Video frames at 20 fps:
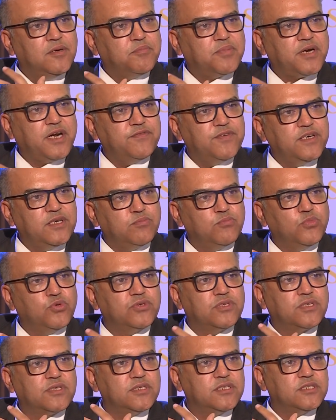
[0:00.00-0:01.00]
private
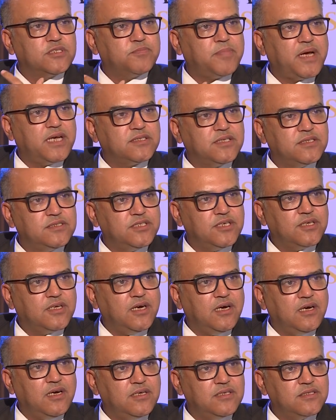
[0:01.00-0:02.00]
motors, passenger
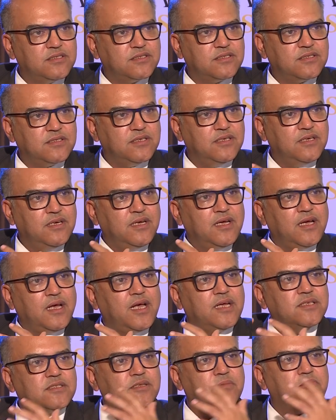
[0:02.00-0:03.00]
cars,
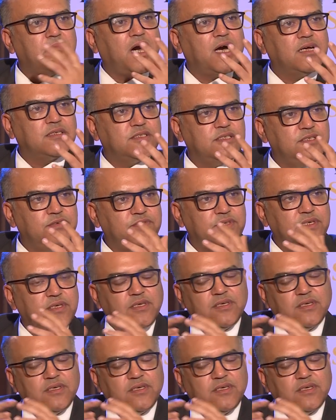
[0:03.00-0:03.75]
as the mass EV.